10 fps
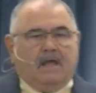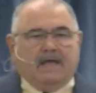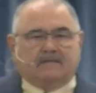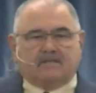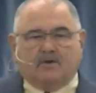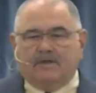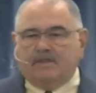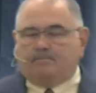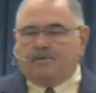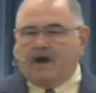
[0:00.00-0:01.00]
And so,
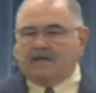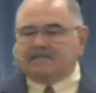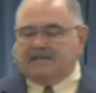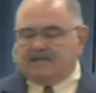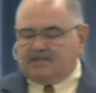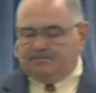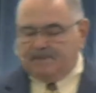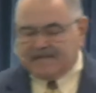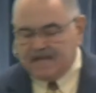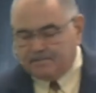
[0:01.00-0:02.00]
in the process of
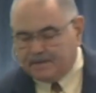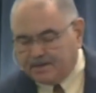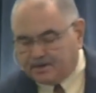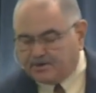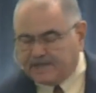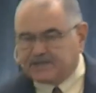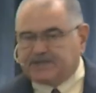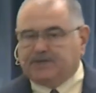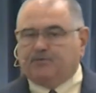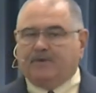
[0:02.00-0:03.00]
becoming a
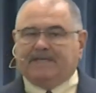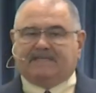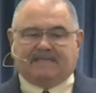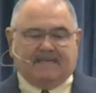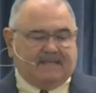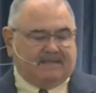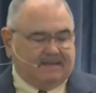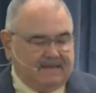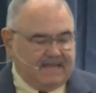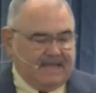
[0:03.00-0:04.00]
Christian, we see the
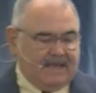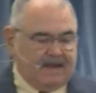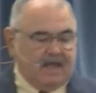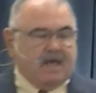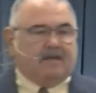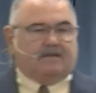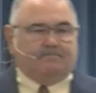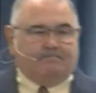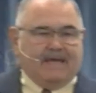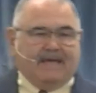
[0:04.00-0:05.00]
need to
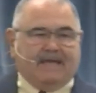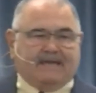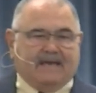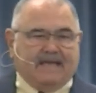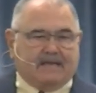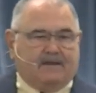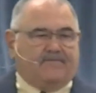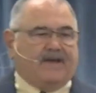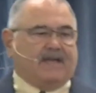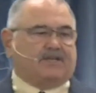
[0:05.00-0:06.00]
make a
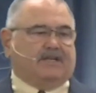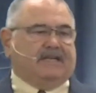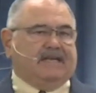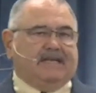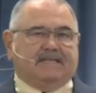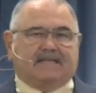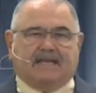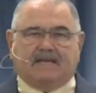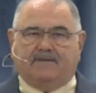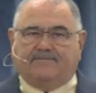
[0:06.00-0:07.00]
confession. It is
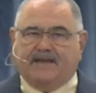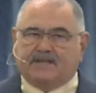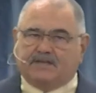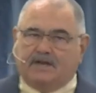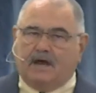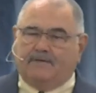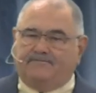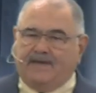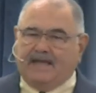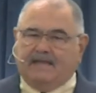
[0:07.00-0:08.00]
a confession
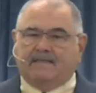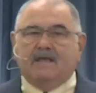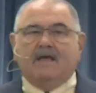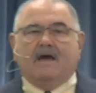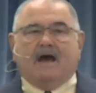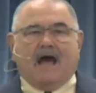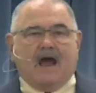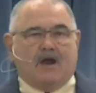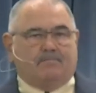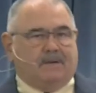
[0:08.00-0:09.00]
of faith,
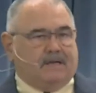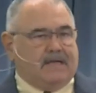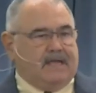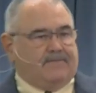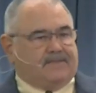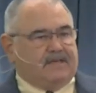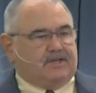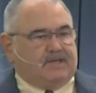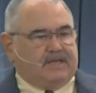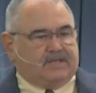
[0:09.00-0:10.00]
our belief
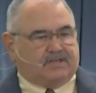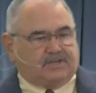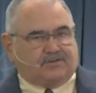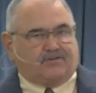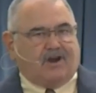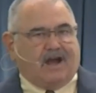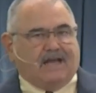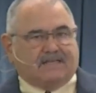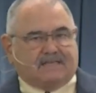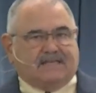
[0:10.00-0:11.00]
that Jesus
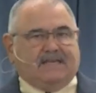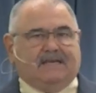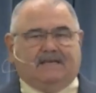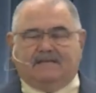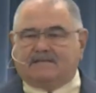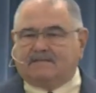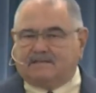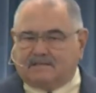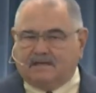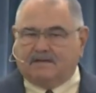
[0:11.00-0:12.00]
Christ is
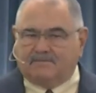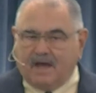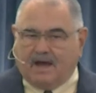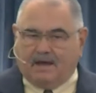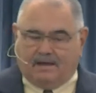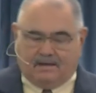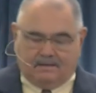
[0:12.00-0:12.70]
the Son of God.